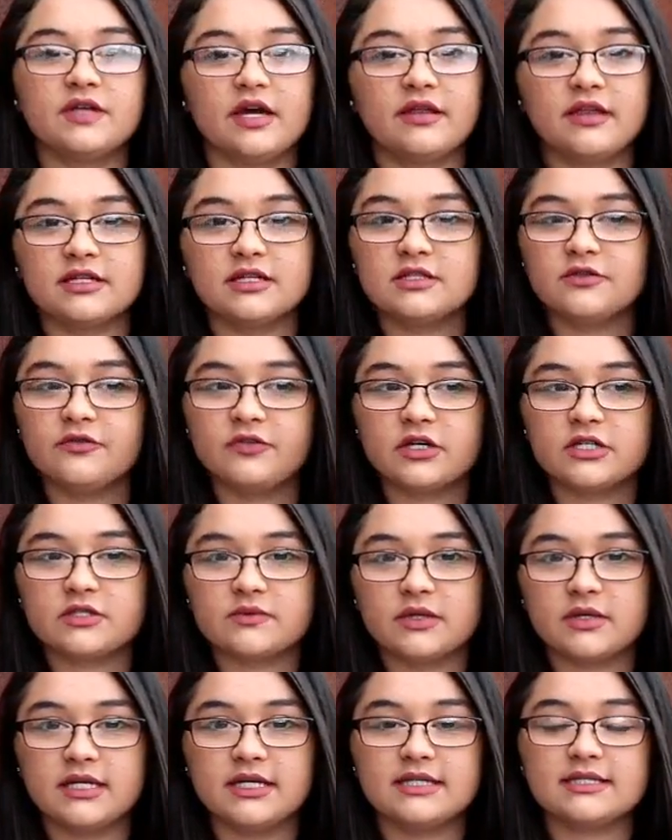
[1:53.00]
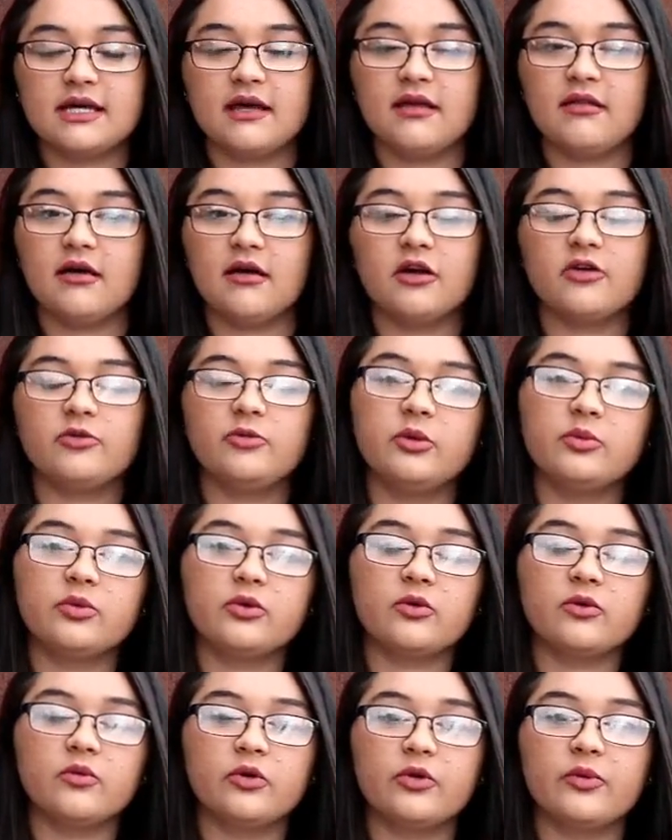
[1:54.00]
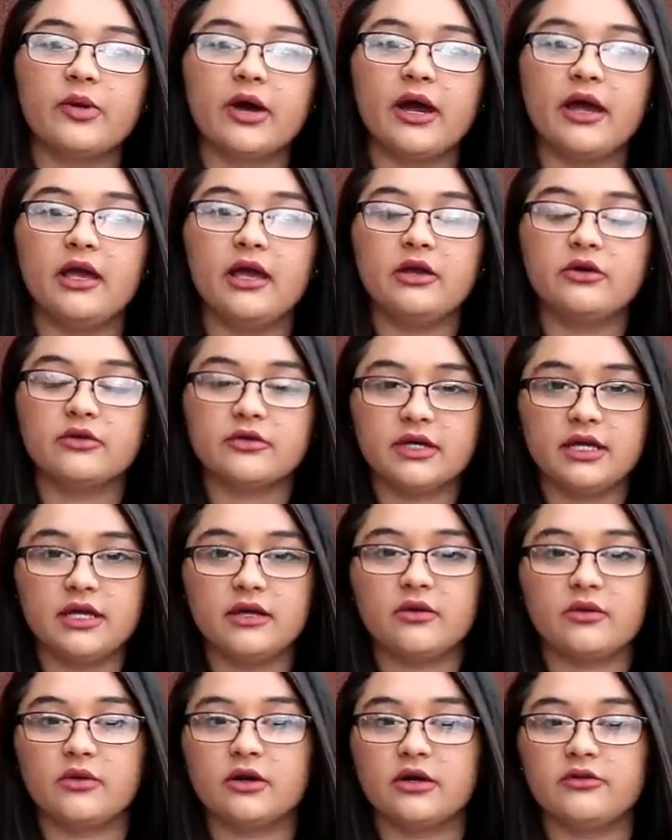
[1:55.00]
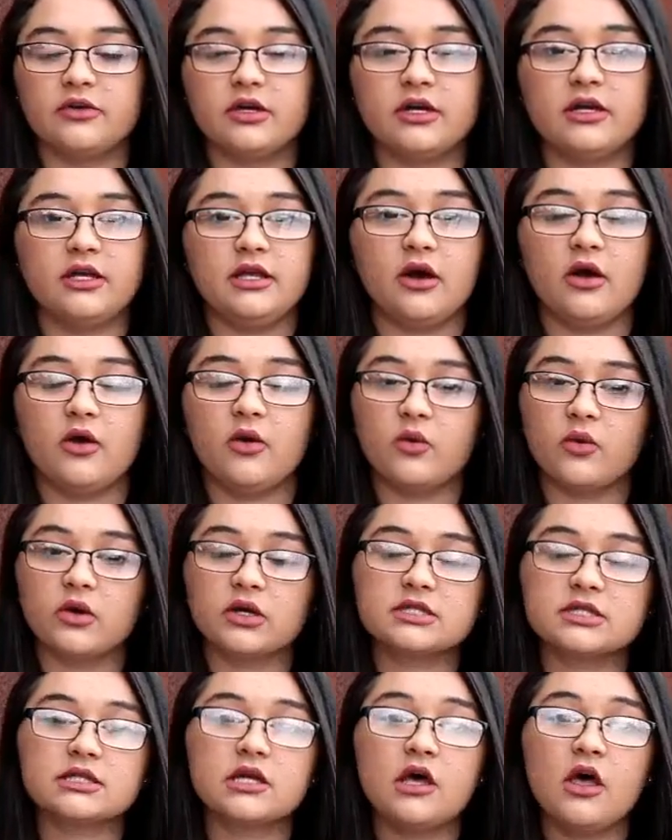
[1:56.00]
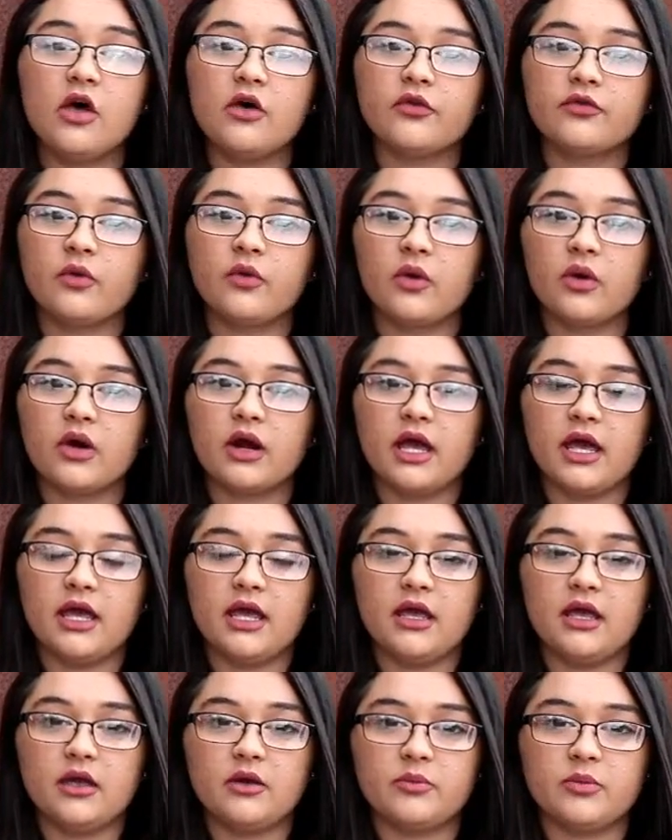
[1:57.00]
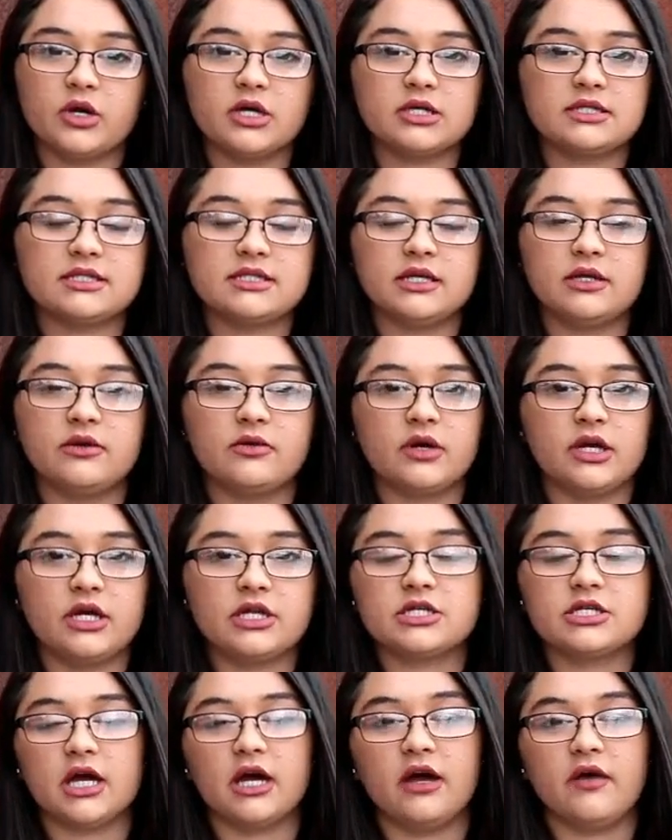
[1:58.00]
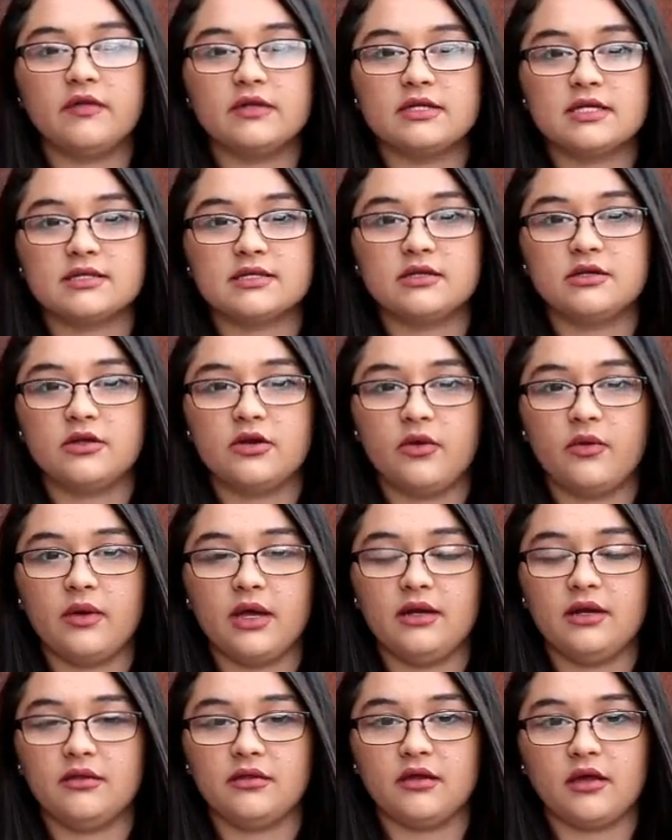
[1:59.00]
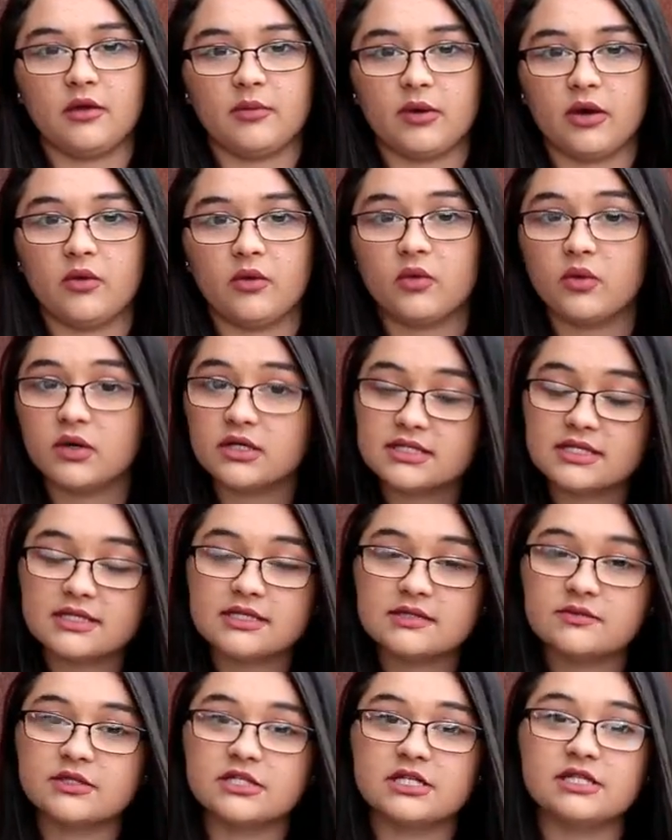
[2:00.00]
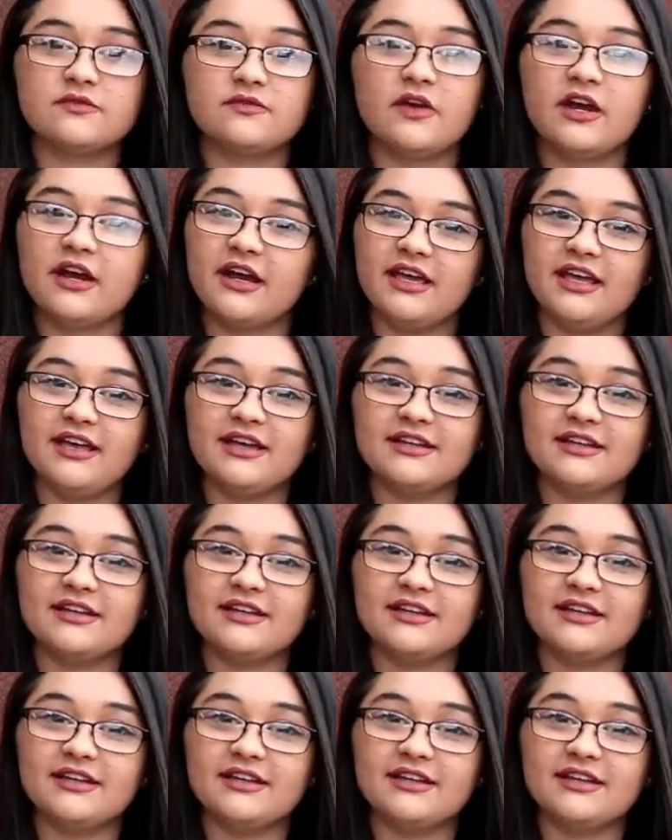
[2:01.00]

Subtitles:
yeah, that's the first one, is that a lot of people will buy a green or a very young horse for a person or a child that doesn't know anything about horses, which is very